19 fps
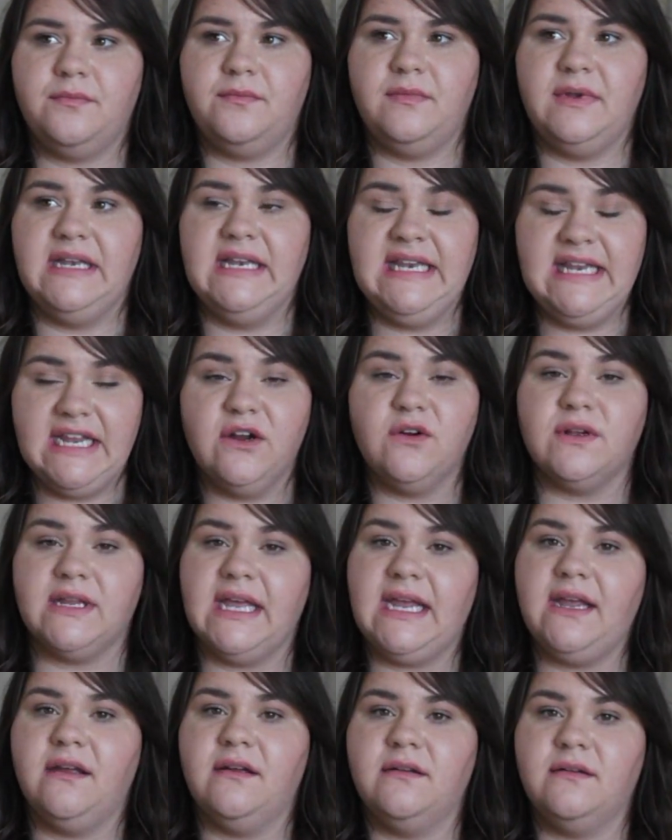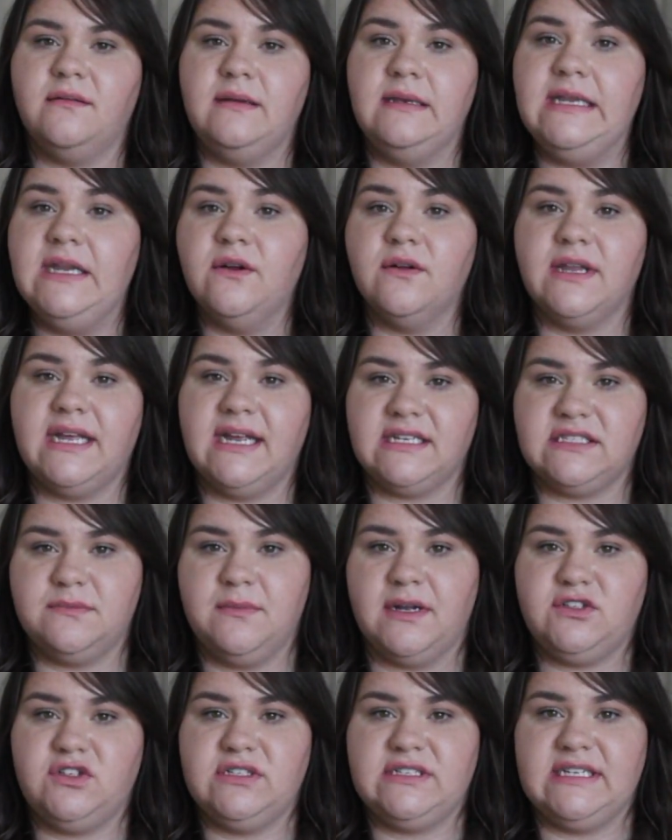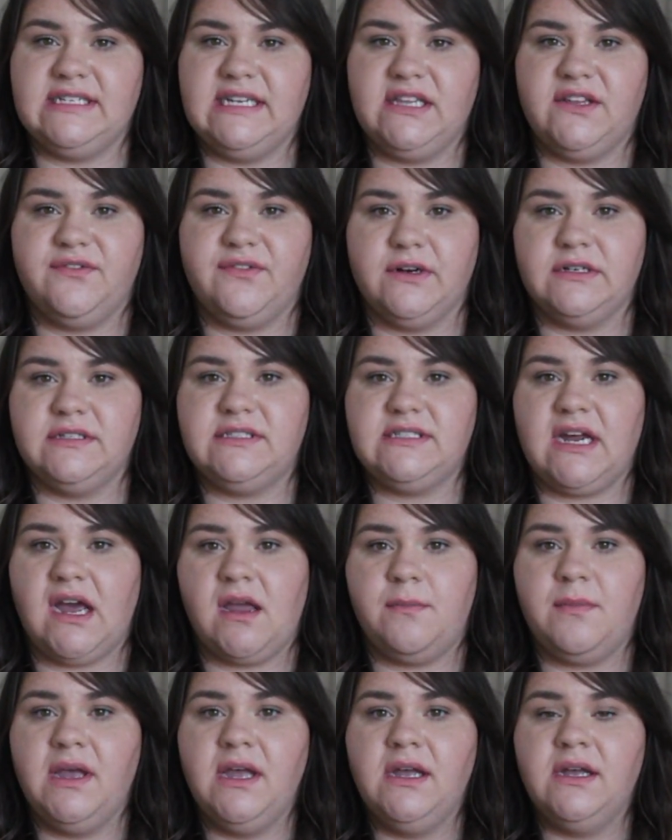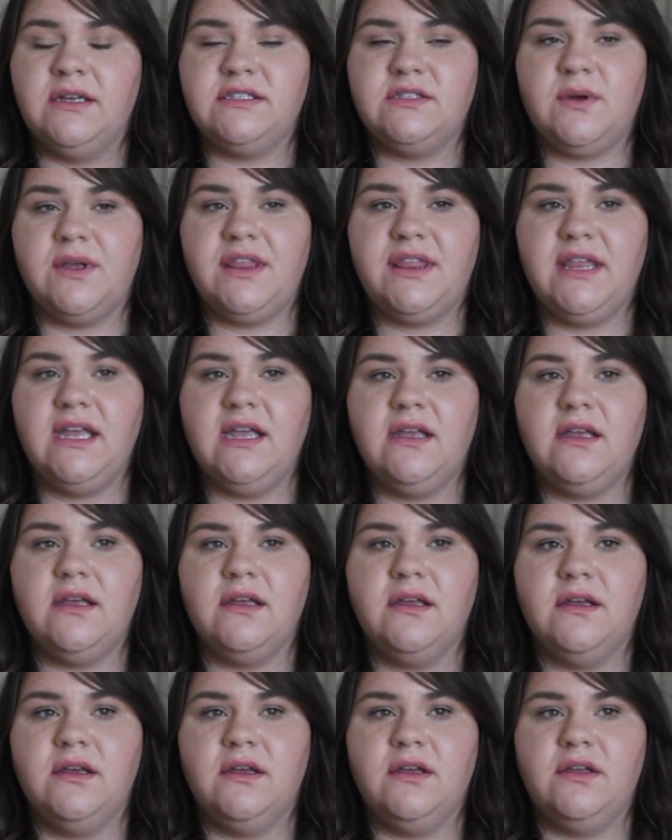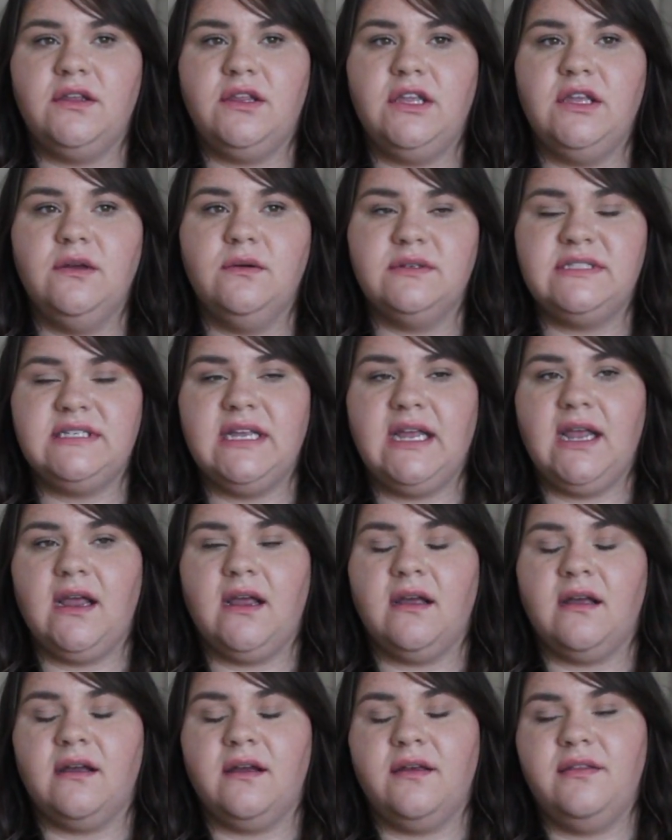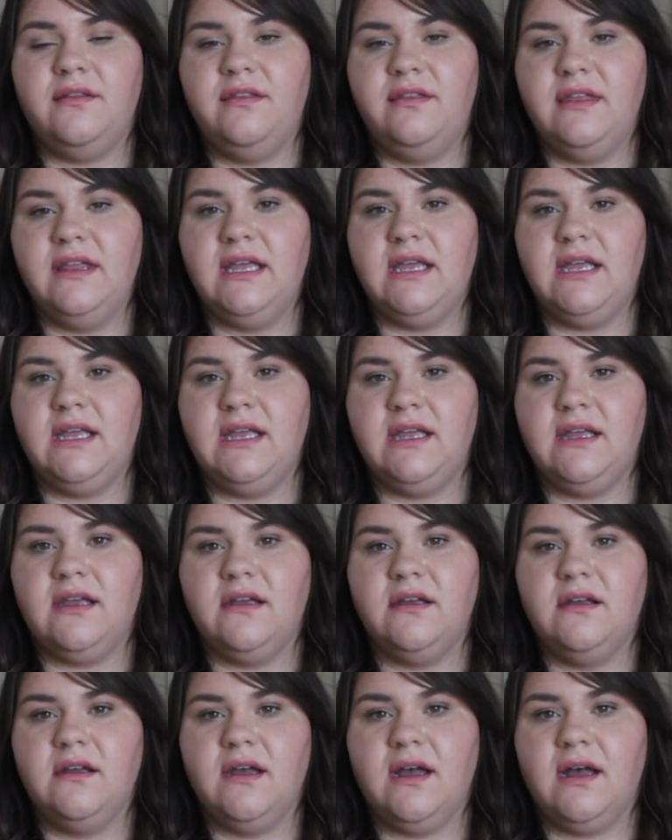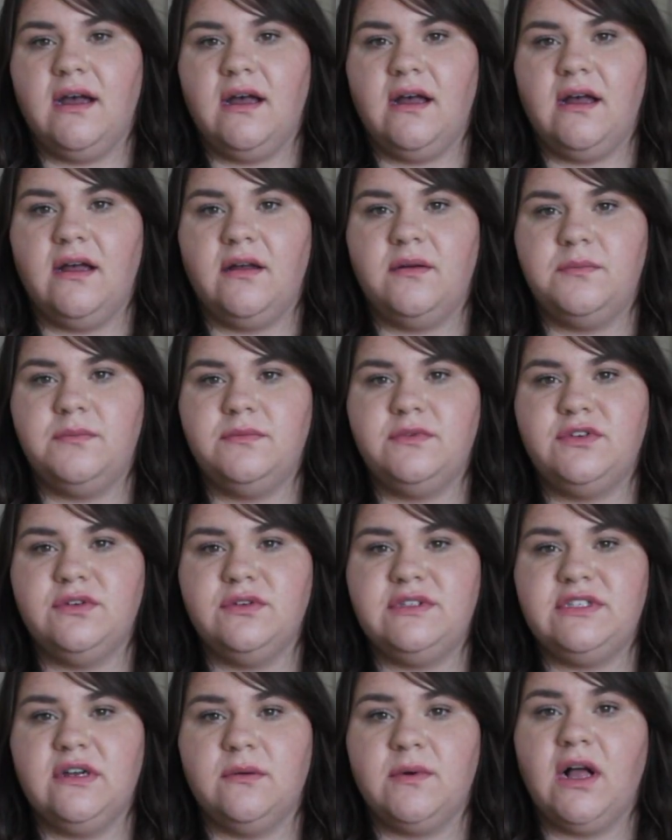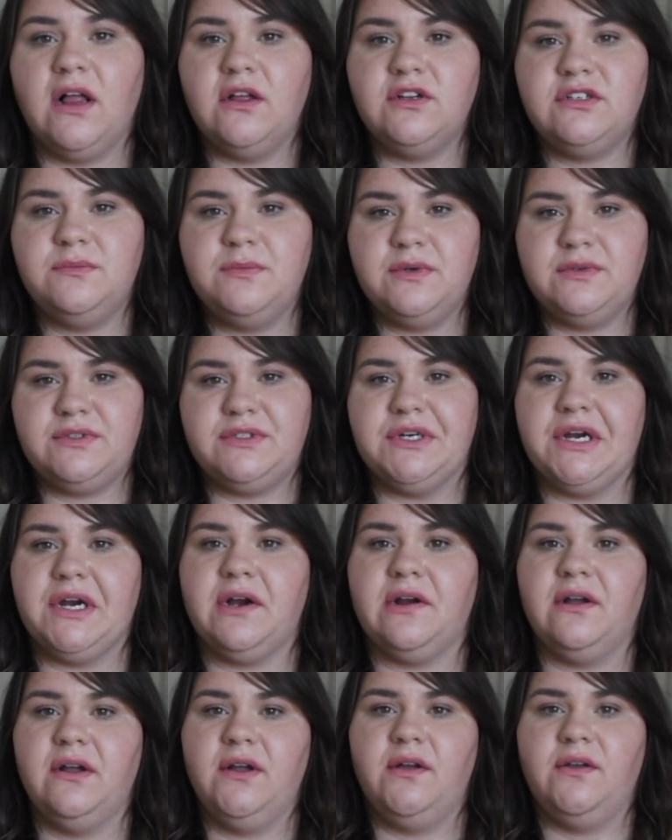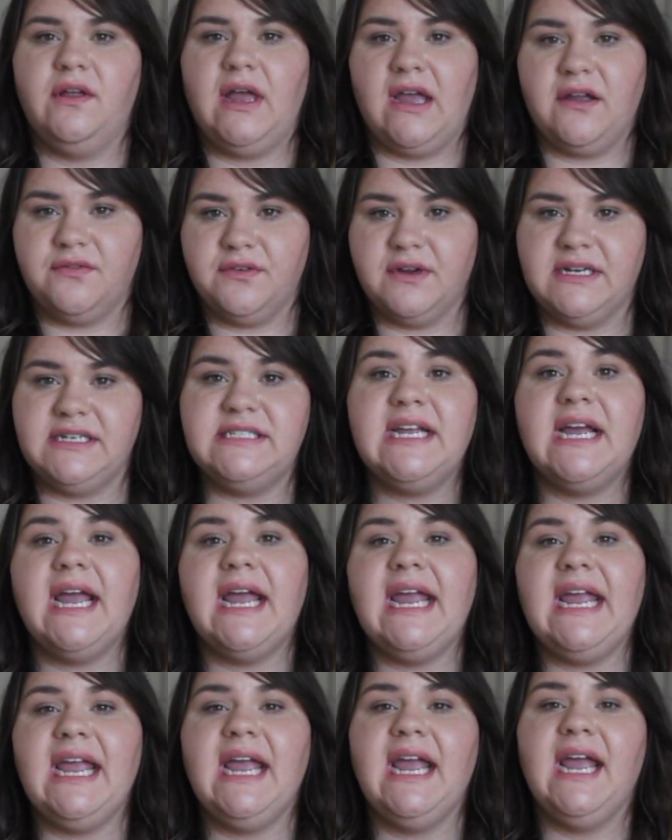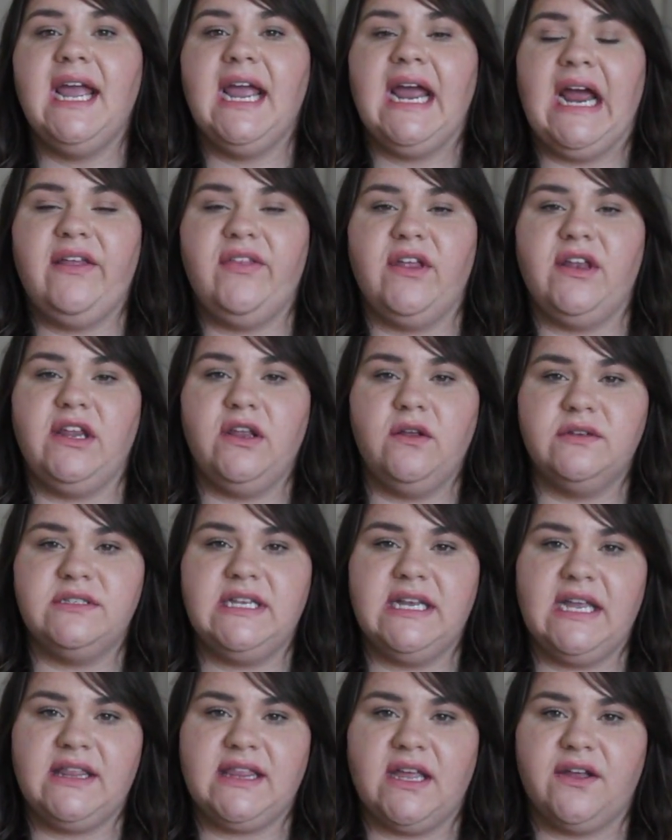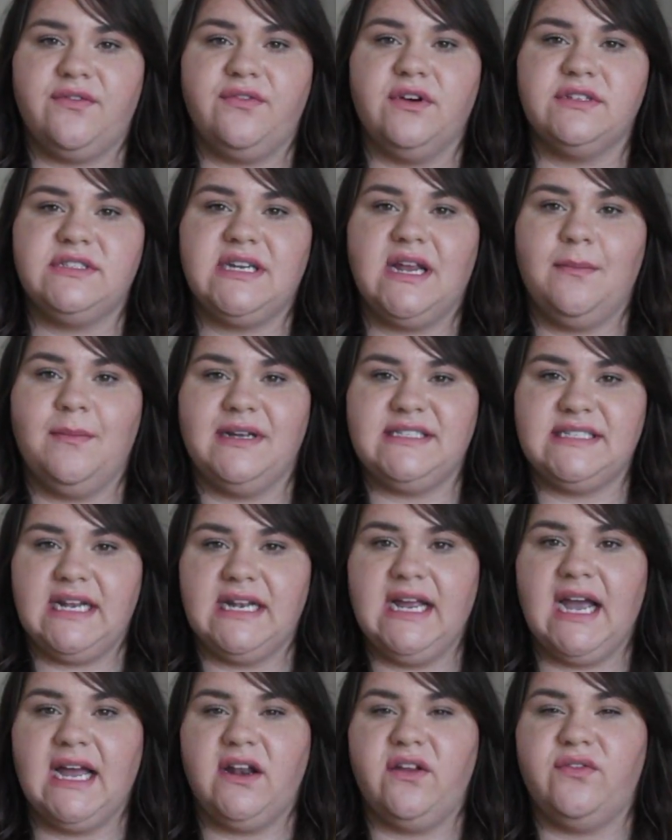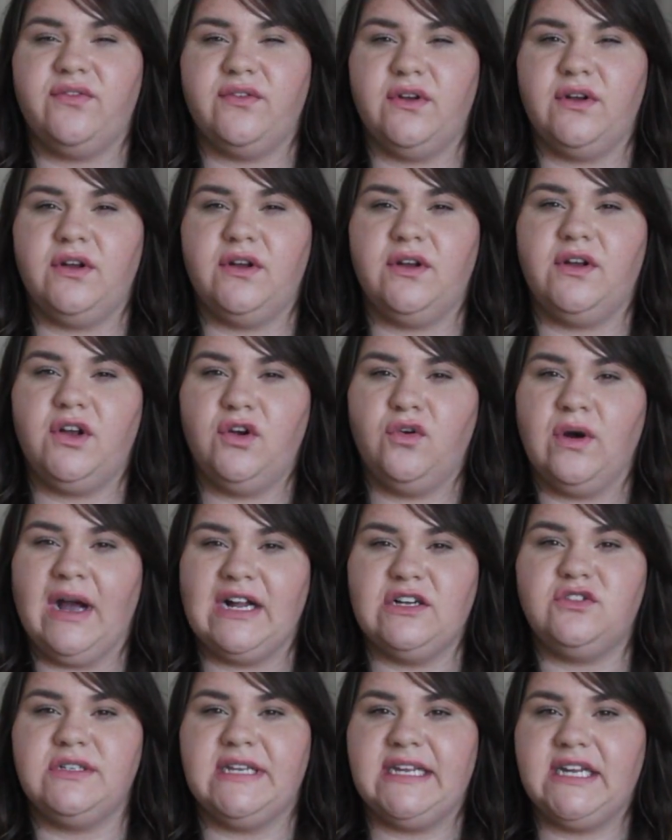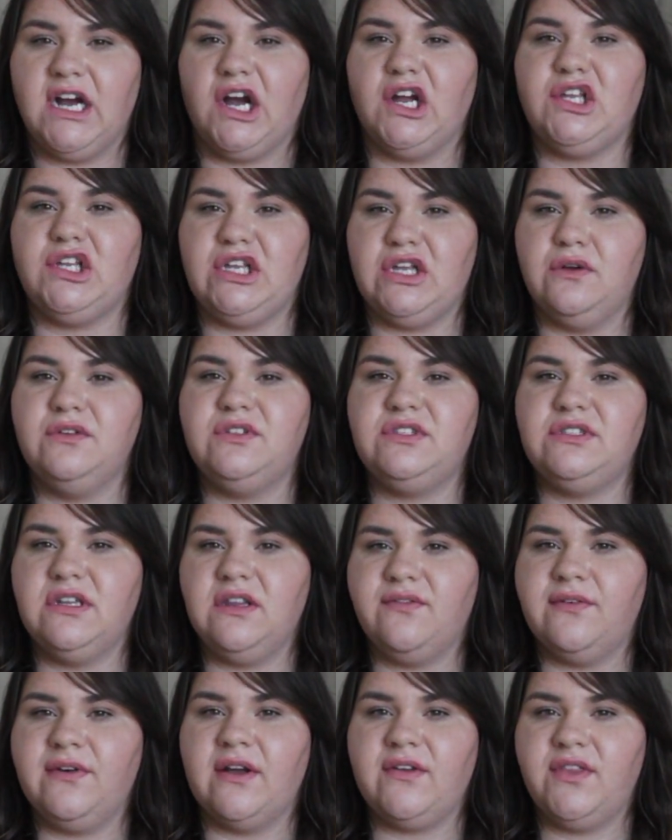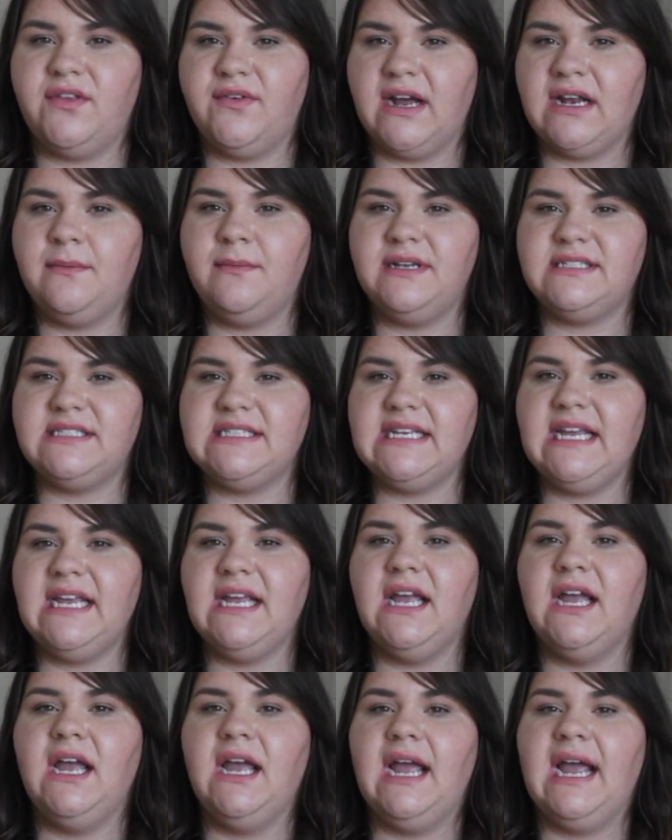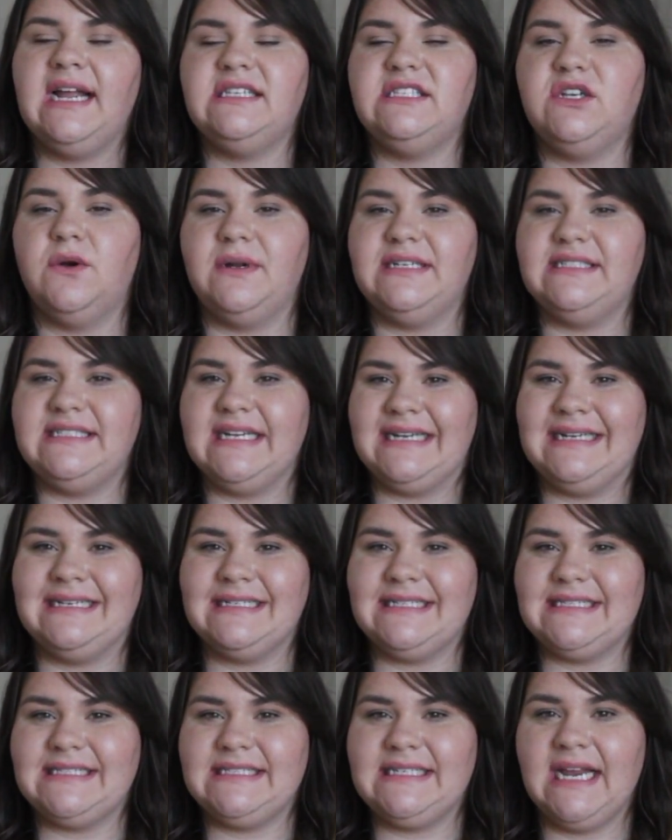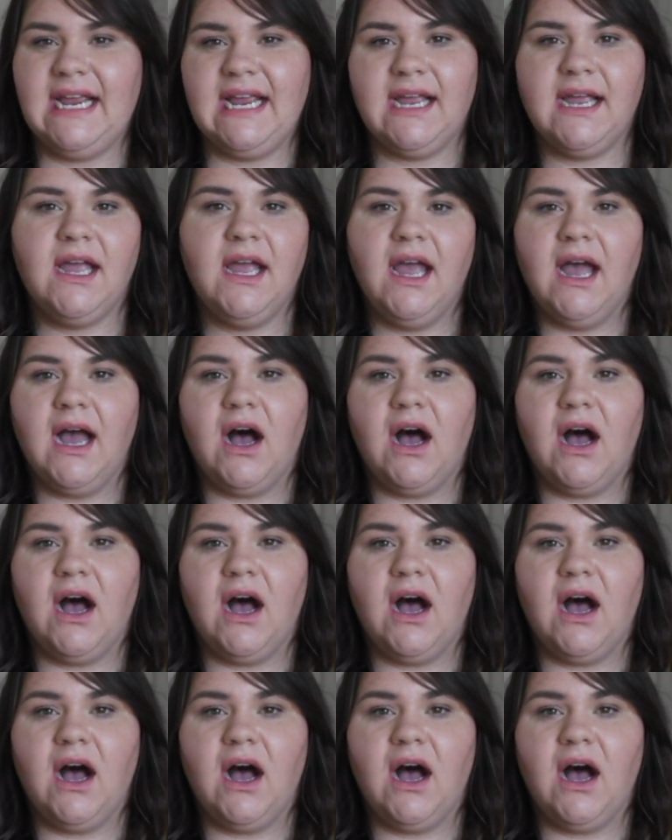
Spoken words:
nearly as much as it did the first time. So I think using the Truth Serum Collagen Booster every day, and then using it that first time, my skin kind of gradually got used to the vitamin C, and so it didn't sting.